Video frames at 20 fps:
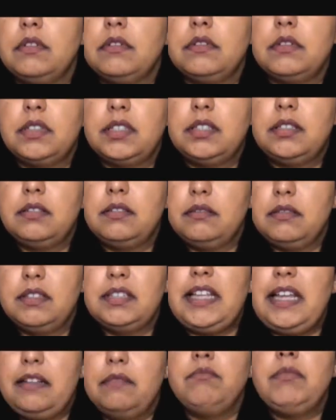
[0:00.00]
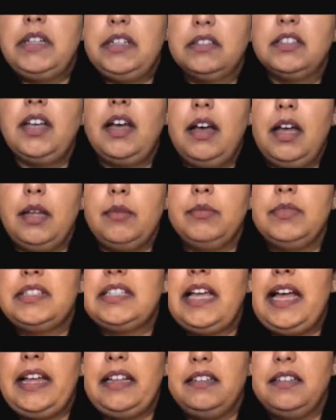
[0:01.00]
set meal times
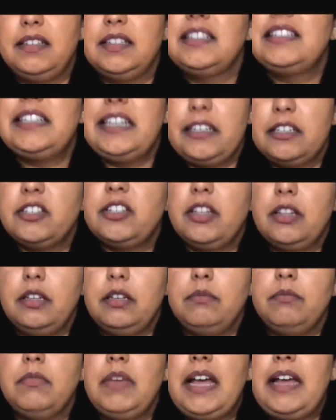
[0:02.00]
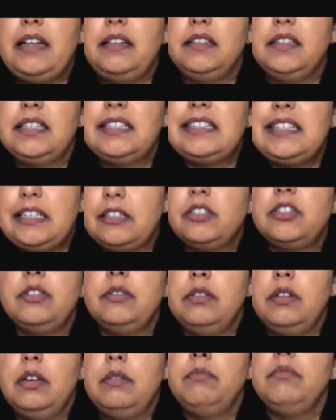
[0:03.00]
and stick to them, and stick
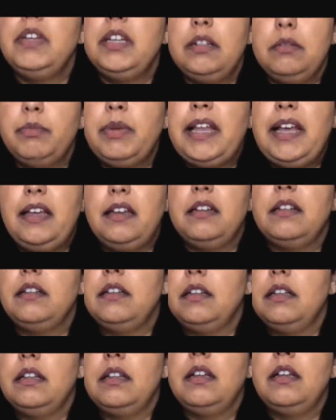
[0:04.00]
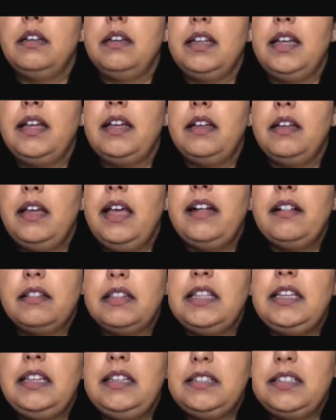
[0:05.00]
to a meal plan and a
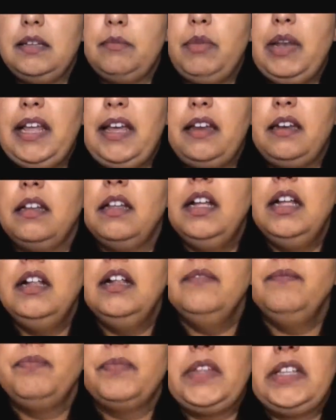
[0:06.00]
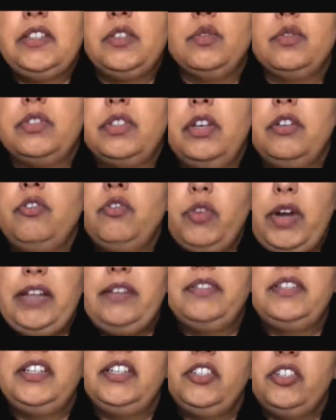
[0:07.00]
healthy eating plan. It's also
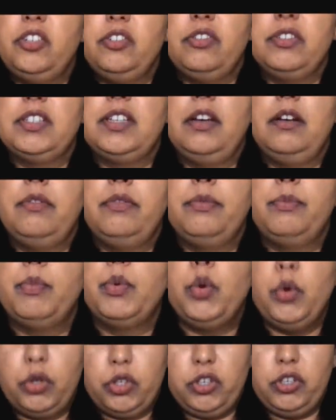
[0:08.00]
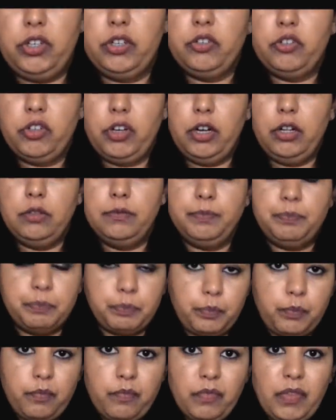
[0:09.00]
great for teaching yourself portion control,
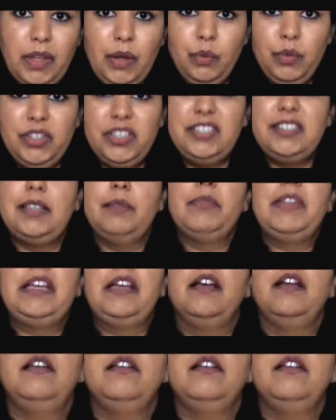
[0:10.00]
which is something a